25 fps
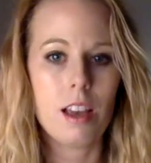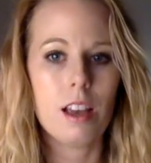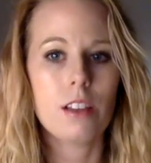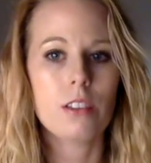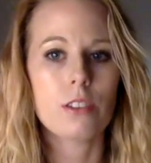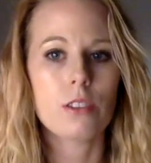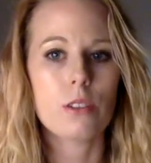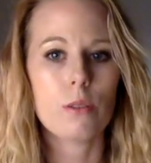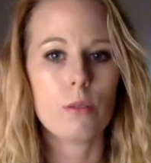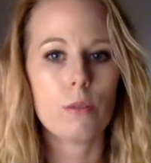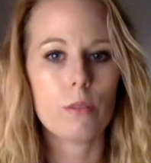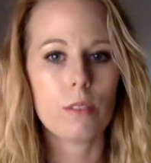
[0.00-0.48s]

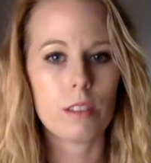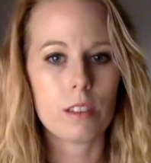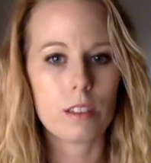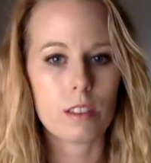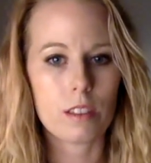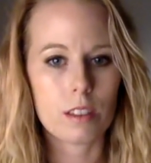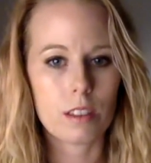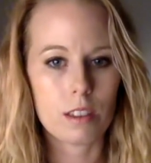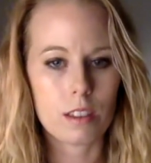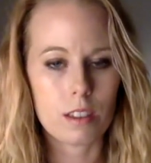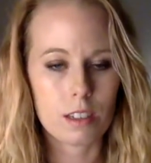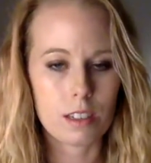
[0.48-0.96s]
So
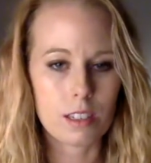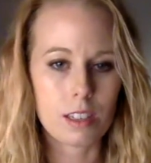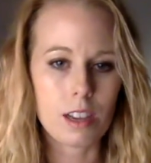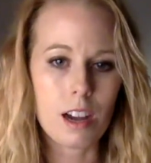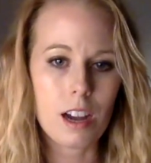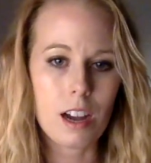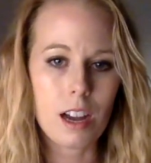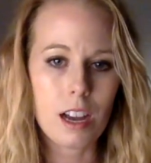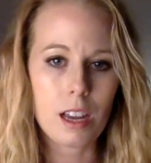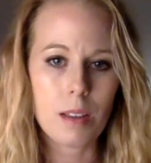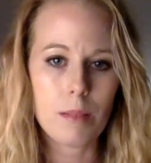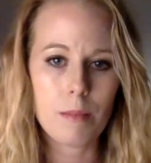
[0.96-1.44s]
the
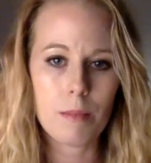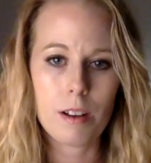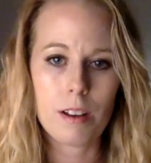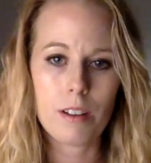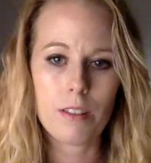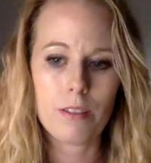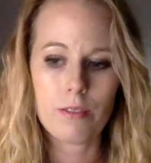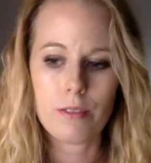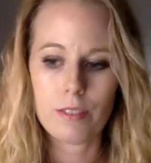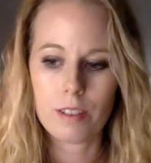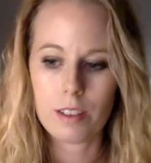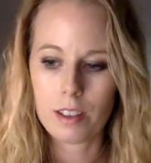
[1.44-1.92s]
time
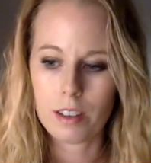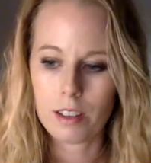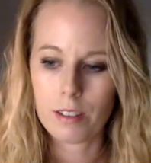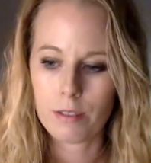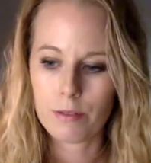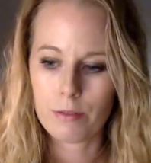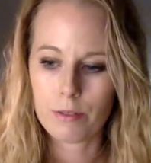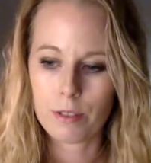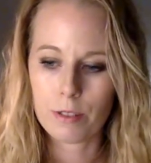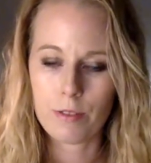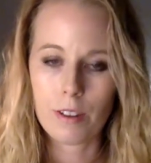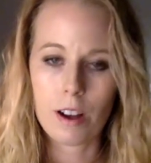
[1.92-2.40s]
of
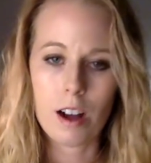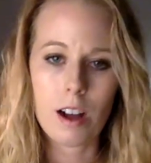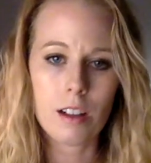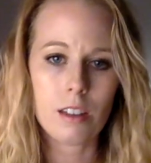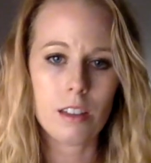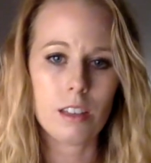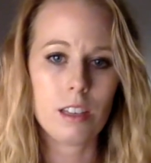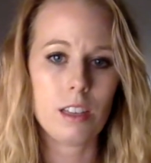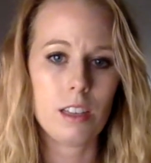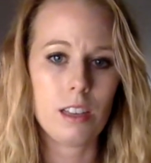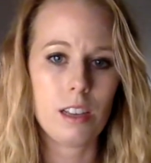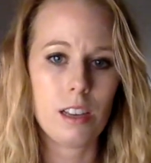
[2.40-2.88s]

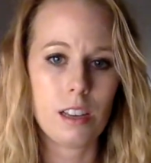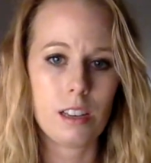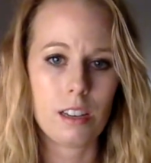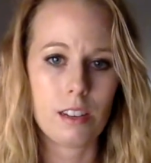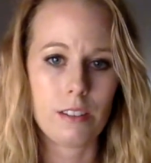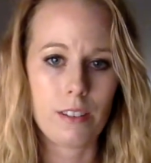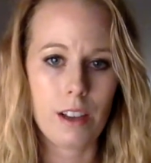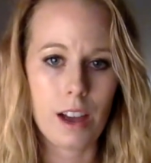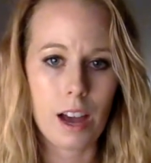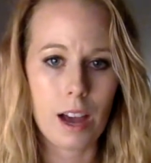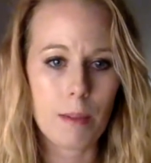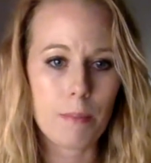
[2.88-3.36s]
frivolity and
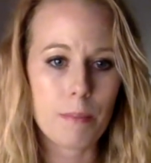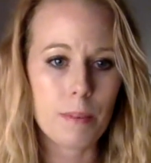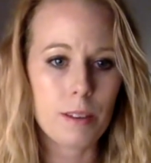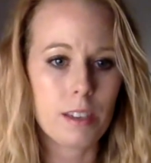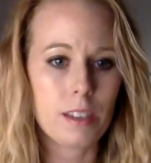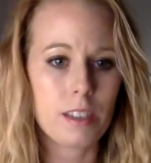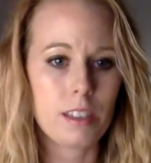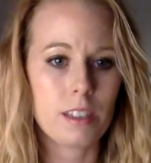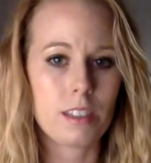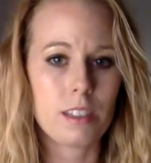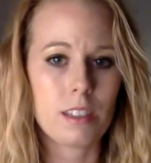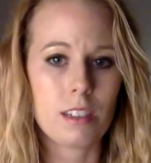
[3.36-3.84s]
of
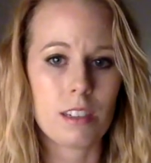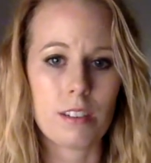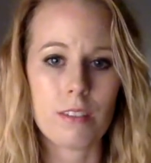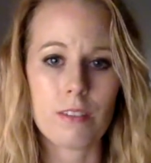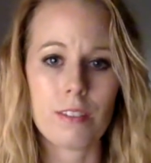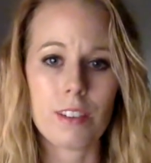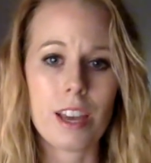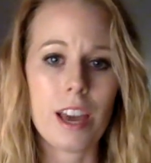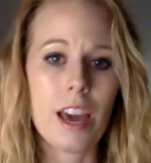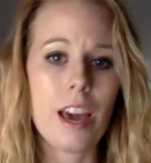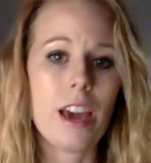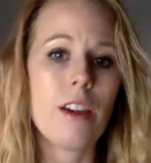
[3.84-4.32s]
happiness and
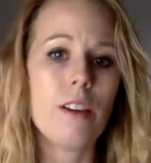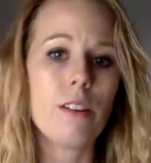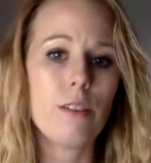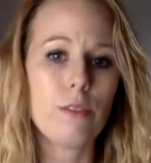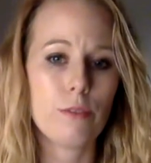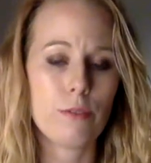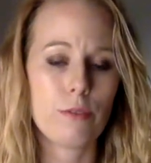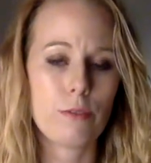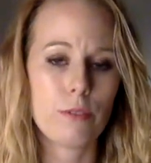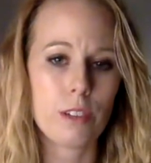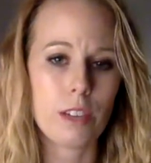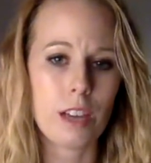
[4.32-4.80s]
of
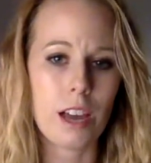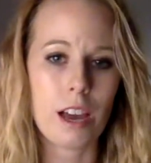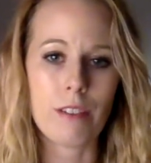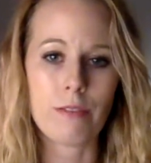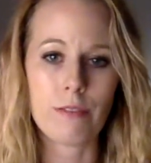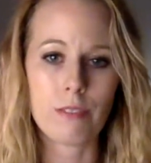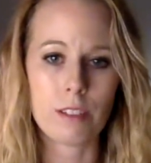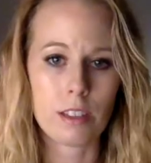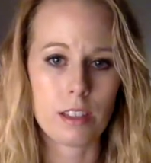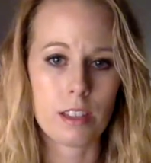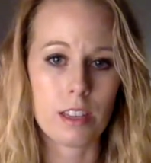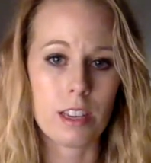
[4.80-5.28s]
carefree,
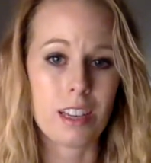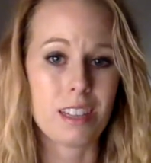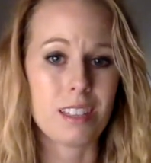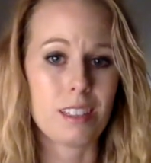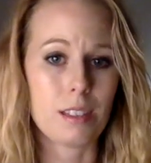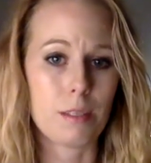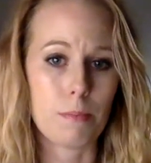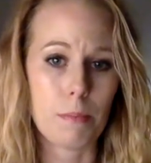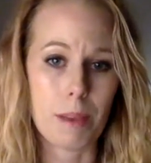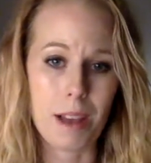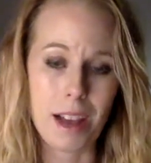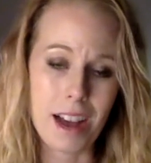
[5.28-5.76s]
everything
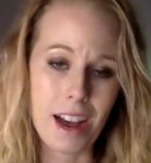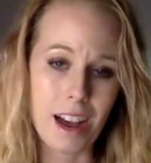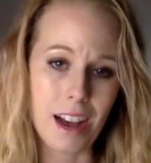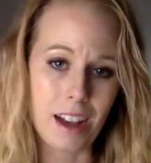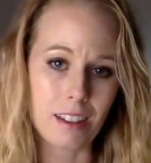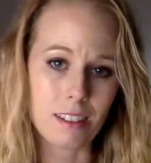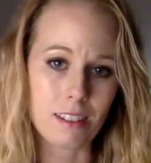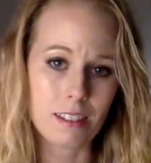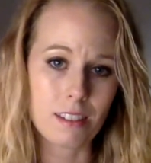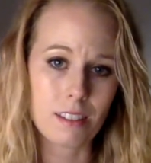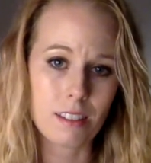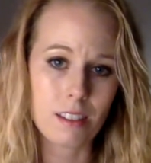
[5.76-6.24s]
has
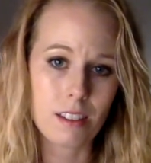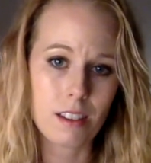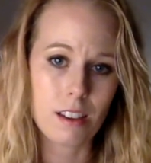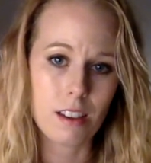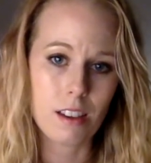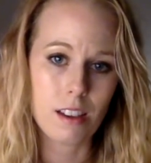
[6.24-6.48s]
passed.